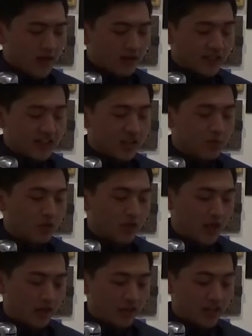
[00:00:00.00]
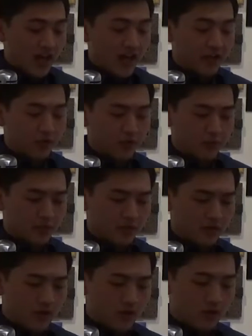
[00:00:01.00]
They tiptoed out of the dining room,
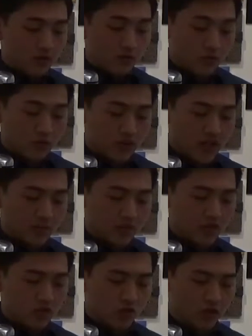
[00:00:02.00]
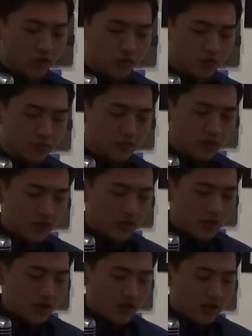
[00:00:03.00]
through the empty drawing room,
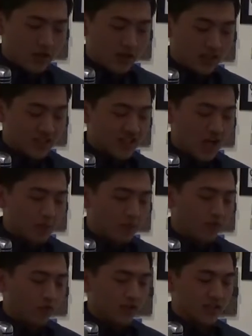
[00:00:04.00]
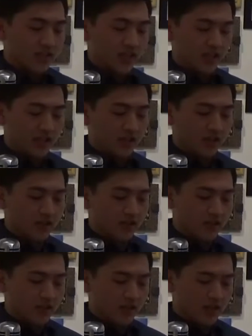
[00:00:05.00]
and stopped before the study.
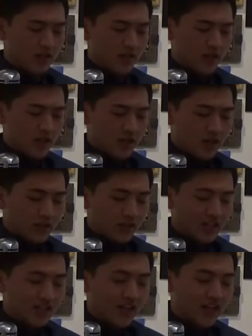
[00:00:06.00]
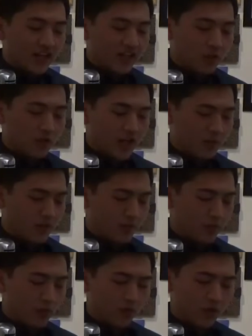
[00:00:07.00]
The sliding door had been
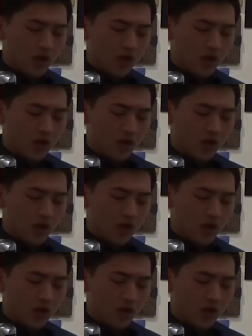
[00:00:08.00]
pulled